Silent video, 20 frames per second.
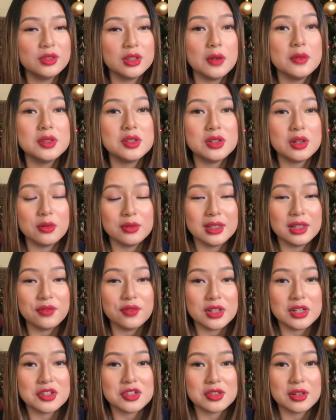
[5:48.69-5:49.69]
those who don't really
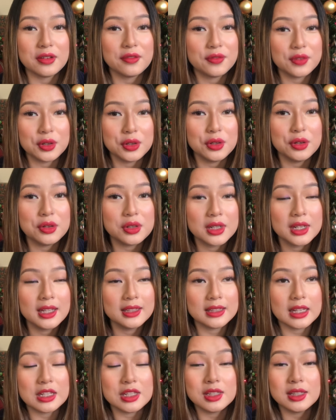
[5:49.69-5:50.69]
finish their food,
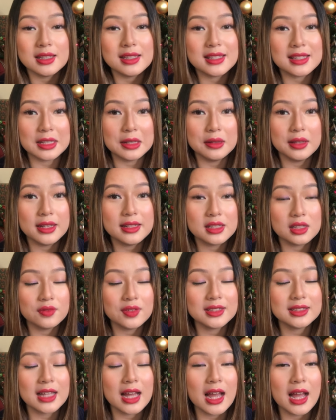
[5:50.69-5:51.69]
that you can seal it and stuff
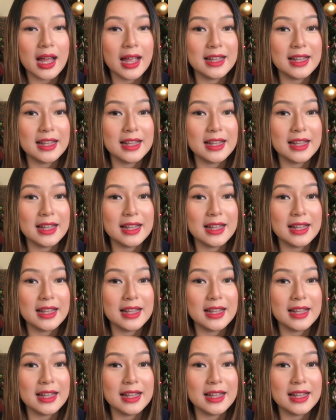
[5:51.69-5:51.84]
like that.